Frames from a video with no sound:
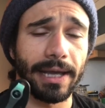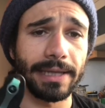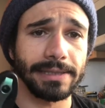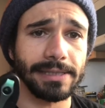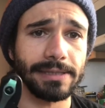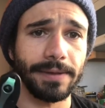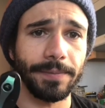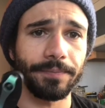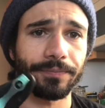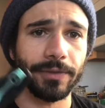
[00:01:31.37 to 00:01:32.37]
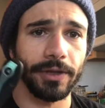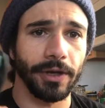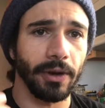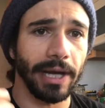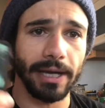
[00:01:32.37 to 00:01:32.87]
it's
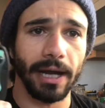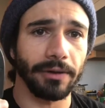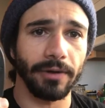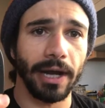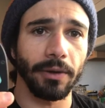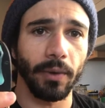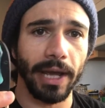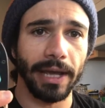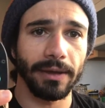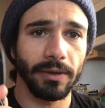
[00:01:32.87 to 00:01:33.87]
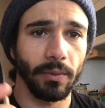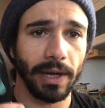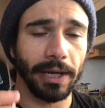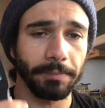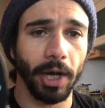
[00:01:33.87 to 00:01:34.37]
you know, I got it right away
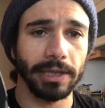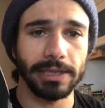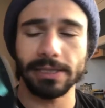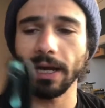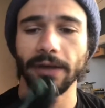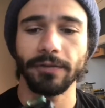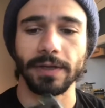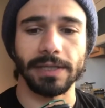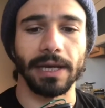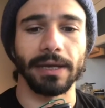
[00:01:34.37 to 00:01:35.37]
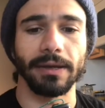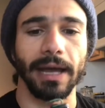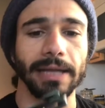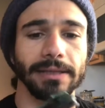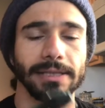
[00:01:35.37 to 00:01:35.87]
when I bought this knife because I
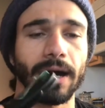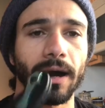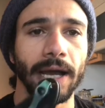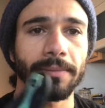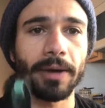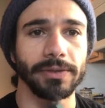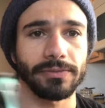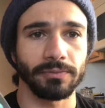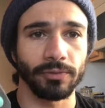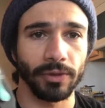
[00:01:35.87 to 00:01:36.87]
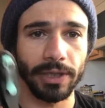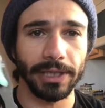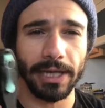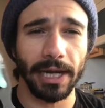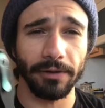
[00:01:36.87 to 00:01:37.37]
at the time I was
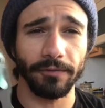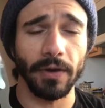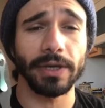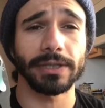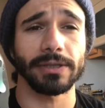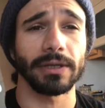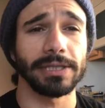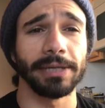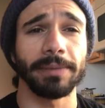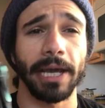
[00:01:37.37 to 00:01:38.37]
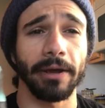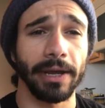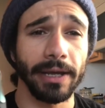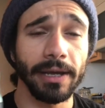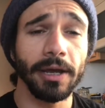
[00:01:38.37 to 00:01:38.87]
really kind of focused on deep
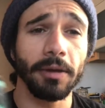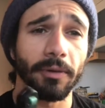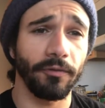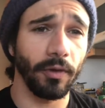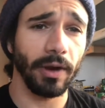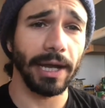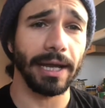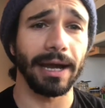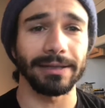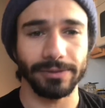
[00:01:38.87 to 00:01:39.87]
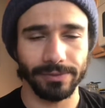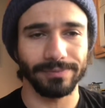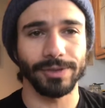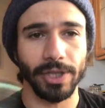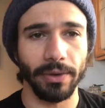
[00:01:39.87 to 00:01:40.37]
carry. Before I got
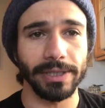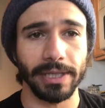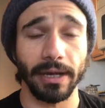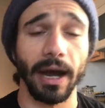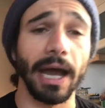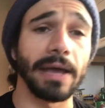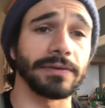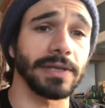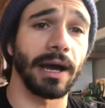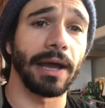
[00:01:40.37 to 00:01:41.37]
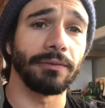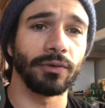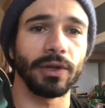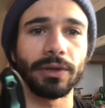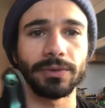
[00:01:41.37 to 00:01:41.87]
so into knives, I
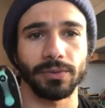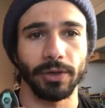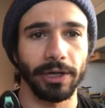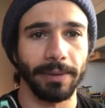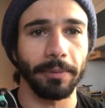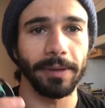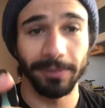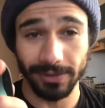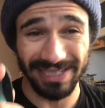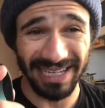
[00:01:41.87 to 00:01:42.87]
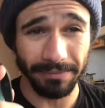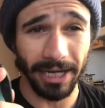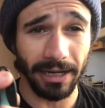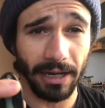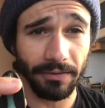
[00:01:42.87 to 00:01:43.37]
really was worried about people seeing
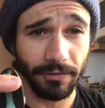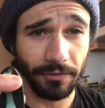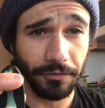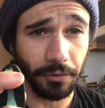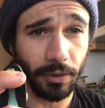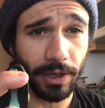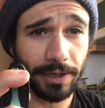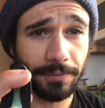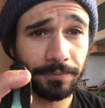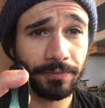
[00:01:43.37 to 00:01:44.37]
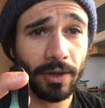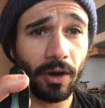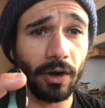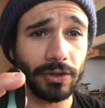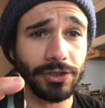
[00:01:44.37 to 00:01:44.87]
my knife for one.
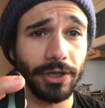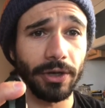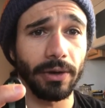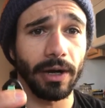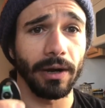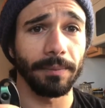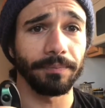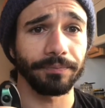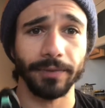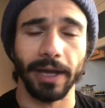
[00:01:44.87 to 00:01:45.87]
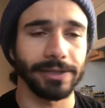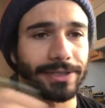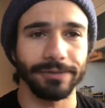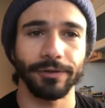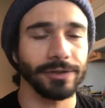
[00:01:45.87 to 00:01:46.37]
Also, um, I
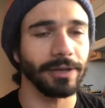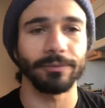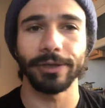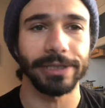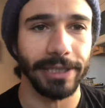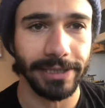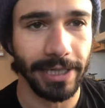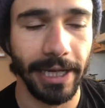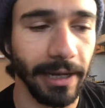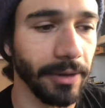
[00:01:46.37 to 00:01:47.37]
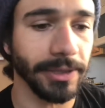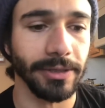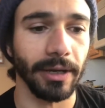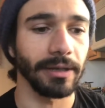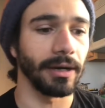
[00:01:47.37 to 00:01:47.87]
just for some reason as a kid I always
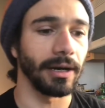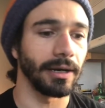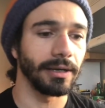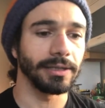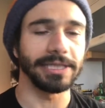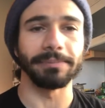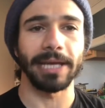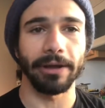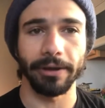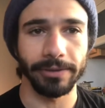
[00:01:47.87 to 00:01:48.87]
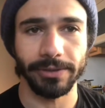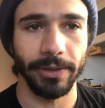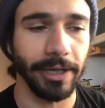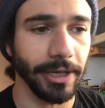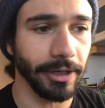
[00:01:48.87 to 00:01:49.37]
thought uh, deep carry was the
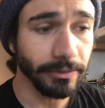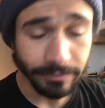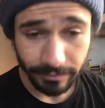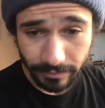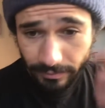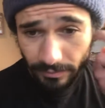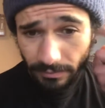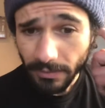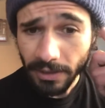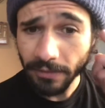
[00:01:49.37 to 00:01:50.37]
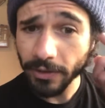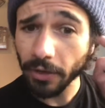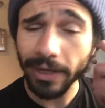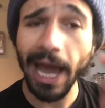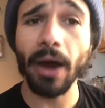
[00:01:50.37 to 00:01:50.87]
way to go even
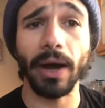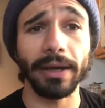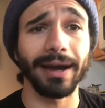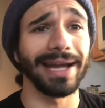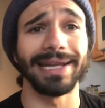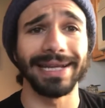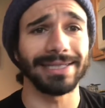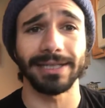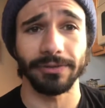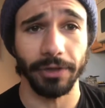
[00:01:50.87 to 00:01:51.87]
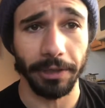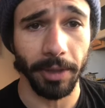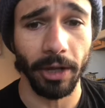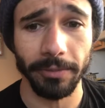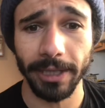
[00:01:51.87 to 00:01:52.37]
though now I, I, it doesn't really
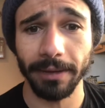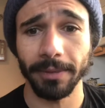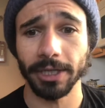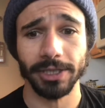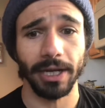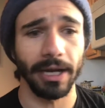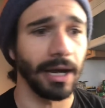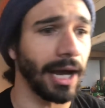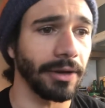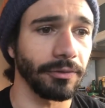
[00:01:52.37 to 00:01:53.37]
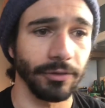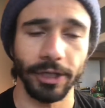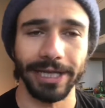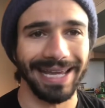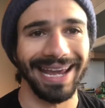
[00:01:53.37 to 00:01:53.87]
bother me that much. I, I don't
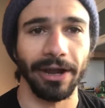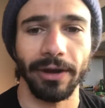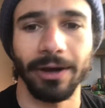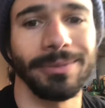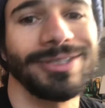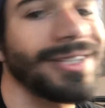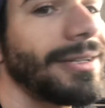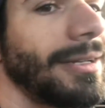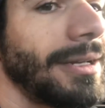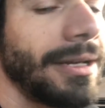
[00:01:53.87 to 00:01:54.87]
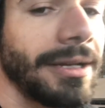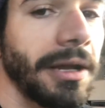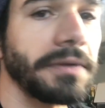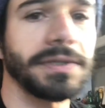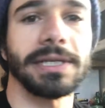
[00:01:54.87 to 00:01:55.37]
really care how much it
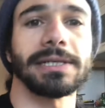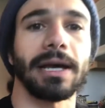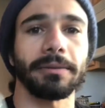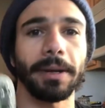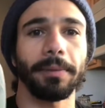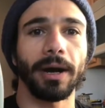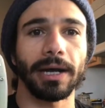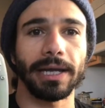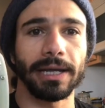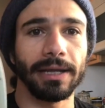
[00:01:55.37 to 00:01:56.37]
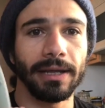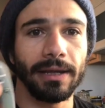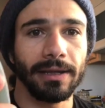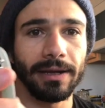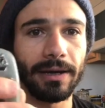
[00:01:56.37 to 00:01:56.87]
knife sticks out of my pocket.
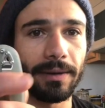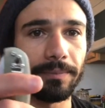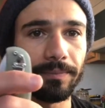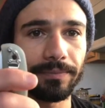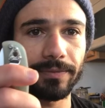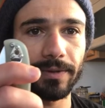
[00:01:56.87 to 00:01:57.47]
Um,